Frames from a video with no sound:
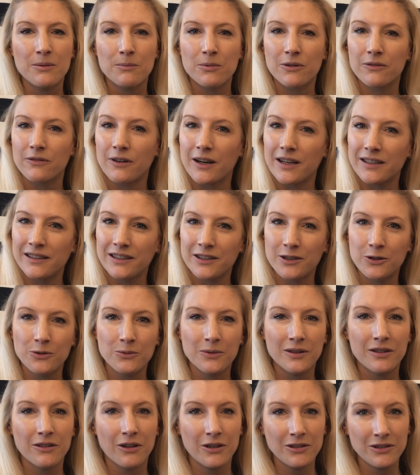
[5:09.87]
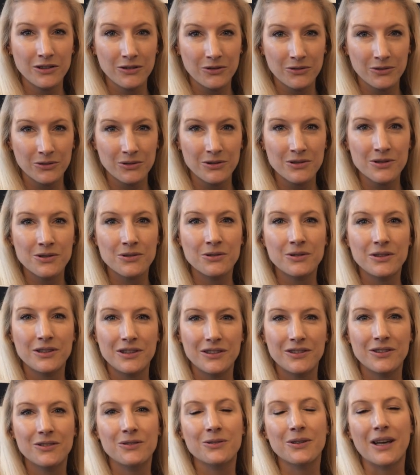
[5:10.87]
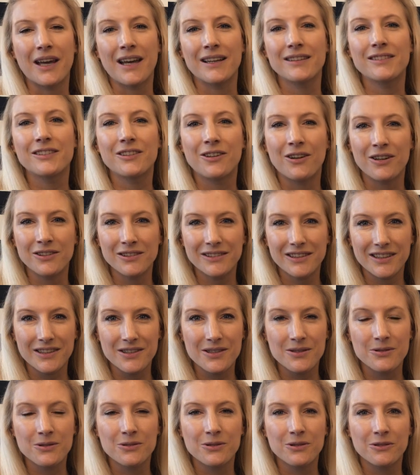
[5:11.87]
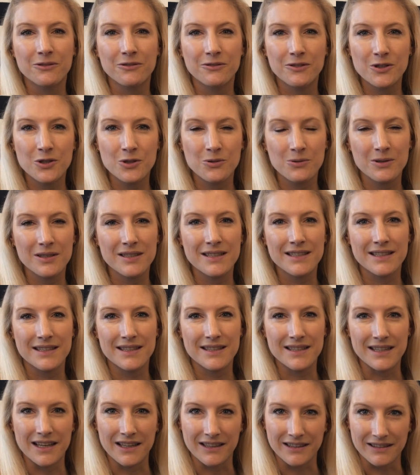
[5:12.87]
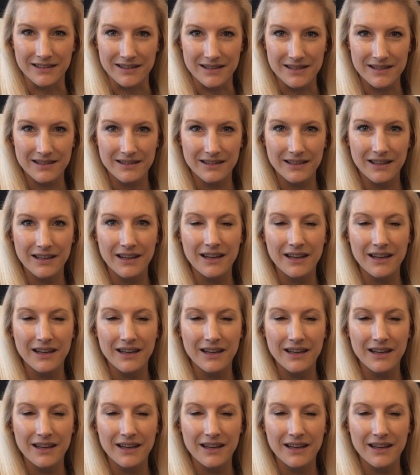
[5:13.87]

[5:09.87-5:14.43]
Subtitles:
providing you with all the tools you need to add context to your visuals in seconds.